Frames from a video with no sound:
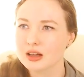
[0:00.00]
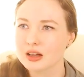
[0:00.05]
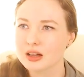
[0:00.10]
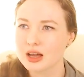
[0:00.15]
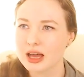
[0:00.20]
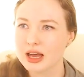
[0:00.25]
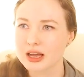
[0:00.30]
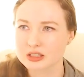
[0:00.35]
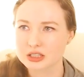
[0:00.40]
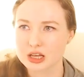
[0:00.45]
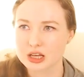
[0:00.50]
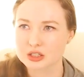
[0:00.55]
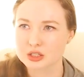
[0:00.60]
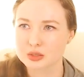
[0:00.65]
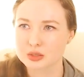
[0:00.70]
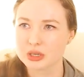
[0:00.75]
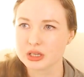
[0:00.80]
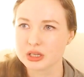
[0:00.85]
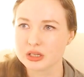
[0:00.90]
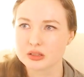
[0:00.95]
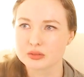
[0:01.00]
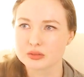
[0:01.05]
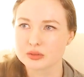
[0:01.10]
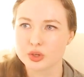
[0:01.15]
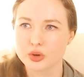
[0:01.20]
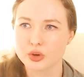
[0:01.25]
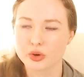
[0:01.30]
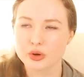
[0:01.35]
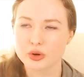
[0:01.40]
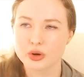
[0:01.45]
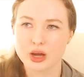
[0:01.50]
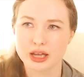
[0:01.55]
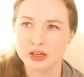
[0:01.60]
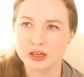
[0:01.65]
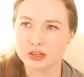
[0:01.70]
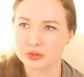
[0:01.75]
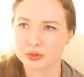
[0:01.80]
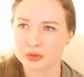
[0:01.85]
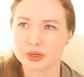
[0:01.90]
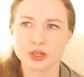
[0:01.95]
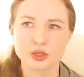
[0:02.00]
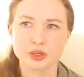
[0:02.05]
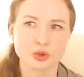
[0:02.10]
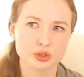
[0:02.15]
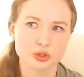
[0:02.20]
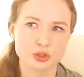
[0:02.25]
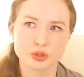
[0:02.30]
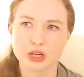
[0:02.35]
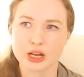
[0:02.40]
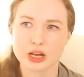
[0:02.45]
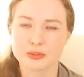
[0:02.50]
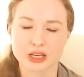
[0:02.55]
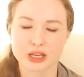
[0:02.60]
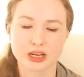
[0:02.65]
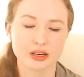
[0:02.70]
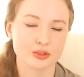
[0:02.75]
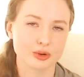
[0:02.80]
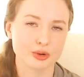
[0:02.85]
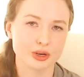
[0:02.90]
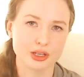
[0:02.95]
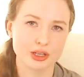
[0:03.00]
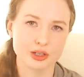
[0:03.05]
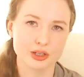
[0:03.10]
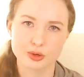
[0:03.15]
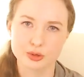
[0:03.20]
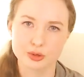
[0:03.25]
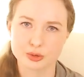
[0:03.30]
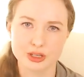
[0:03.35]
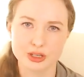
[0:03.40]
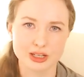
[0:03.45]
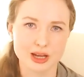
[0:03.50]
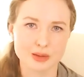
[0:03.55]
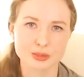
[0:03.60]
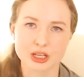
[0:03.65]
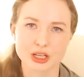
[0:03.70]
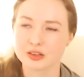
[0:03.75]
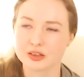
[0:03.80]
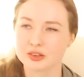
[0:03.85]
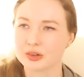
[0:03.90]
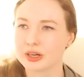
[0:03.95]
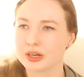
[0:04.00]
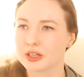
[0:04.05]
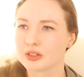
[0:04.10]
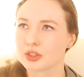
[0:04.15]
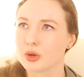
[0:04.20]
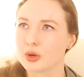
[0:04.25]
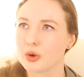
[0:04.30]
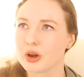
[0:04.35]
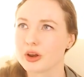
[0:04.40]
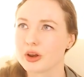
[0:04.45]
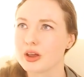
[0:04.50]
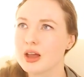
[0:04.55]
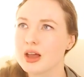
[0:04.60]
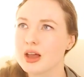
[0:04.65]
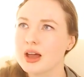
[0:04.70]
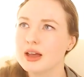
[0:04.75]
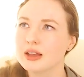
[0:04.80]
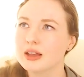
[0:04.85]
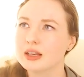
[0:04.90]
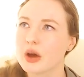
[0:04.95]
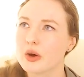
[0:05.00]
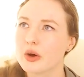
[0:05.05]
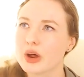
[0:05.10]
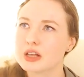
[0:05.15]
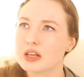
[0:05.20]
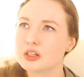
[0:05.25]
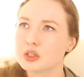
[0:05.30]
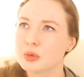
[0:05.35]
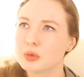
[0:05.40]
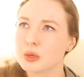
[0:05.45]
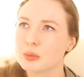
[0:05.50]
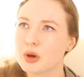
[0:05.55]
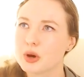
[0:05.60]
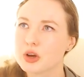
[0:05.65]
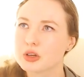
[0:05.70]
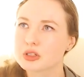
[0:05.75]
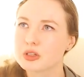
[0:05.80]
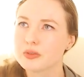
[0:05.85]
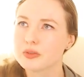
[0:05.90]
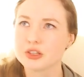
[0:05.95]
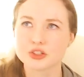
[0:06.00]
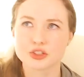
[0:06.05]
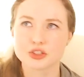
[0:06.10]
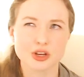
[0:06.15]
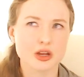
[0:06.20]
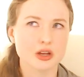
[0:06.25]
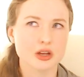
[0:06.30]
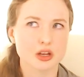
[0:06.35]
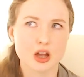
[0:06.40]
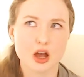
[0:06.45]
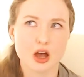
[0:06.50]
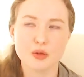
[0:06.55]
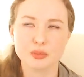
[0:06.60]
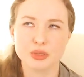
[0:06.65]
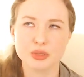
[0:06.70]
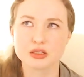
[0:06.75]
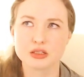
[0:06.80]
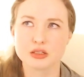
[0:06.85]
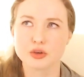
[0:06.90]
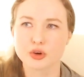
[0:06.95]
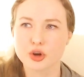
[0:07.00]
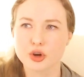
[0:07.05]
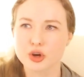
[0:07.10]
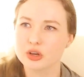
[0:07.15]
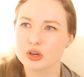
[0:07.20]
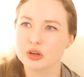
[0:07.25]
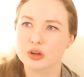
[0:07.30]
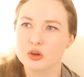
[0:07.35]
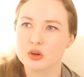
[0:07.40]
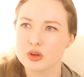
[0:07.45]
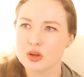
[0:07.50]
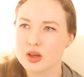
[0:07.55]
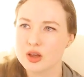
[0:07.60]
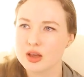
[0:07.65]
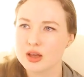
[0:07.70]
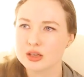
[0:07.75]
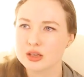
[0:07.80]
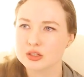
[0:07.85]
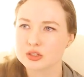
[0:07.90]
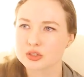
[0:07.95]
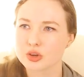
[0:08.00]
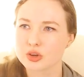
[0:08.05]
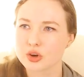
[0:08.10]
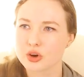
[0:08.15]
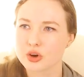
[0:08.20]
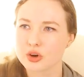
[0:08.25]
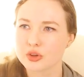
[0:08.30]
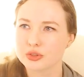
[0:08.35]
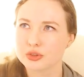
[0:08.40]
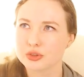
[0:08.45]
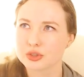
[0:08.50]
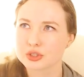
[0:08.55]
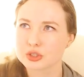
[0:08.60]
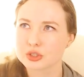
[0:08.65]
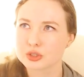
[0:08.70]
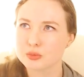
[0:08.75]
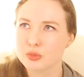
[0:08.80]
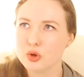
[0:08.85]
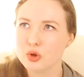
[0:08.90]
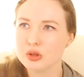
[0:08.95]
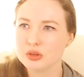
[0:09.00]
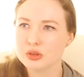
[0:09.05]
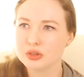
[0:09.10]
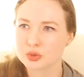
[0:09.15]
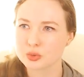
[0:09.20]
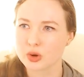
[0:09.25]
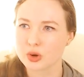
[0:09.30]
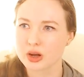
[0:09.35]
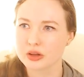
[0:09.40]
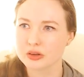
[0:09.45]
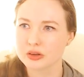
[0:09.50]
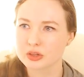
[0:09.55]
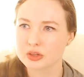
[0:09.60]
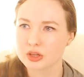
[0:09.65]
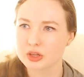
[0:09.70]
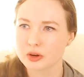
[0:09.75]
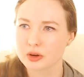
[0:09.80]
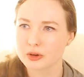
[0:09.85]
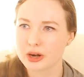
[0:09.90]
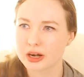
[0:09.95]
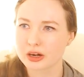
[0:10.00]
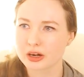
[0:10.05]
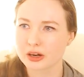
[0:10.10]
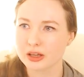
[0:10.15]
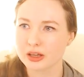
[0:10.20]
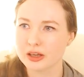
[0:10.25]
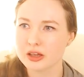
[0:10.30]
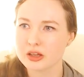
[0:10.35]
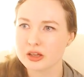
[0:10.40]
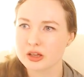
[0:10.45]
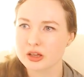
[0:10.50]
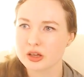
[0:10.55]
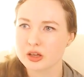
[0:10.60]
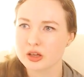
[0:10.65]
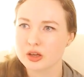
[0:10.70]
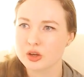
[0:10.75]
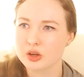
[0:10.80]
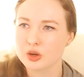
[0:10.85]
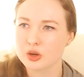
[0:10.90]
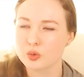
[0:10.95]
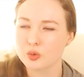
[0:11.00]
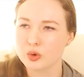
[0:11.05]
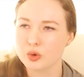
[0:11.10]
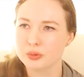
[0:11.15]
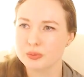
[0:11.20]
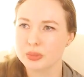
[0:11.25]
x has to be, 83, or 2 times 83, or 3 times 83, and so on. Now, it has to be a positive integer, it can't be 0, so the smallest one, theoretically, would